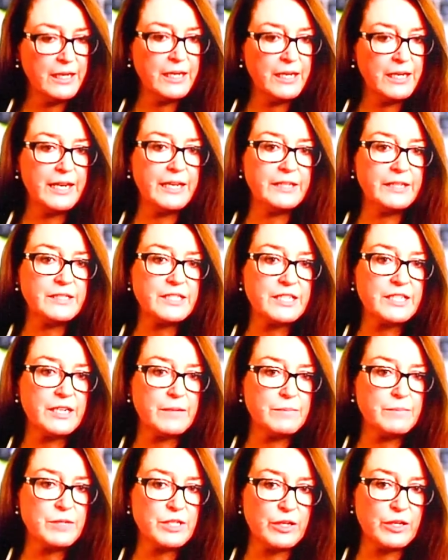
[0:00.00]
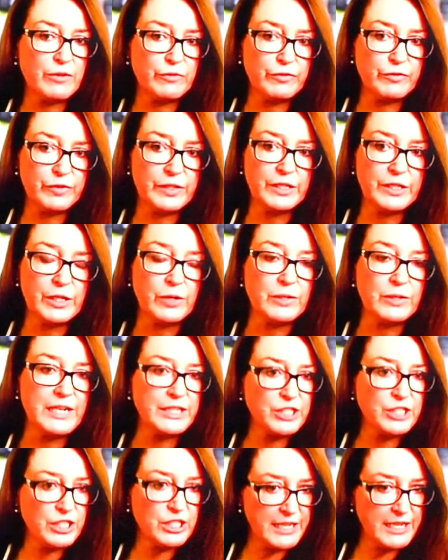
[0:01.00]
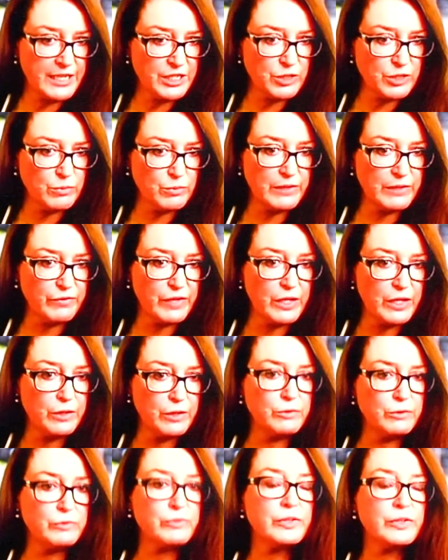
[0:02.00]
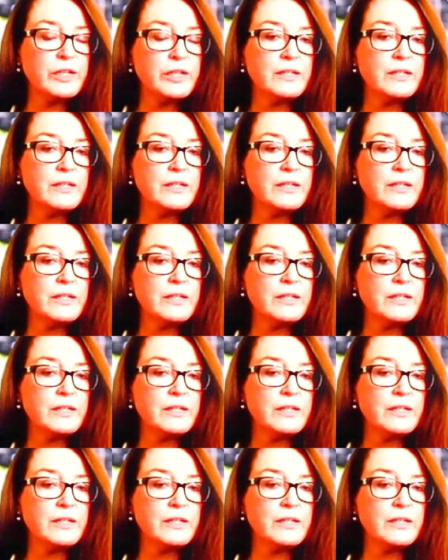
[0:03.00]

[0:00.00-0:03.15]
in terms of, legislation will evolve.